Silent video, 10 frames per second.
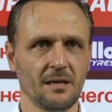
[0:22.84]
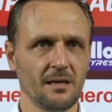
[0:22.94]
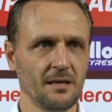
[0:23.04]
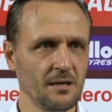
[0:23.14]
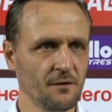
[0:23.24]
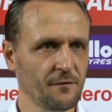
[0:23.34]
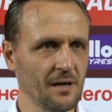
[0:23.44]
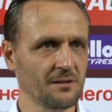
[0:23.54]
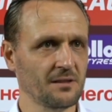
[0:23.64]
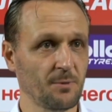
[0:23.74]
in
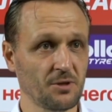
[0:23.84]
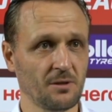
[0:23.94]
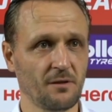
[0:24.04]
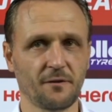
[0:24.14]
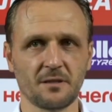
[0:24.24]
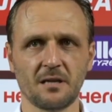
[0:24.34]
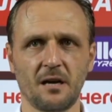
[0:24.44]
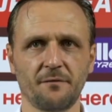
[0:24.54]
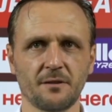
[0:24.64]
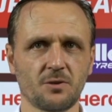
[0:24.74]
front, especially in the first
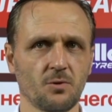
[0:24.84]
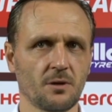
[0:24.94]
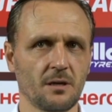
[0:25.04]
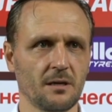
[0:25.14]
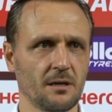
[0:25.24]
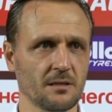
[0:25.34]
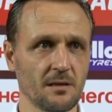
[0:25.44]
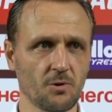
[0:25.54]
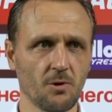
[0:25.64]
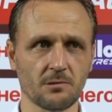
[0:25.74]
half, and score
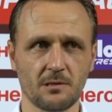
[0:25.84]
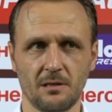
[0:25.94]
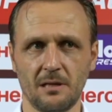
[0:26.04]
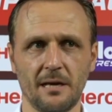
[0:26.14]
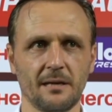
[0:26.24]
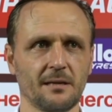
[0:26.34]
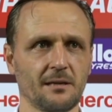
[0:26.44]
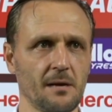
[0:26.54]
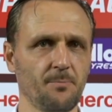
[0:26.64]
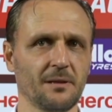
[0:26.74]
some goals, like
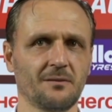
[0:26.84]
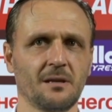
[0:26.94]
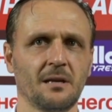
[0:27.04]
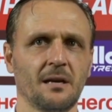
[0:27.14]
it happened.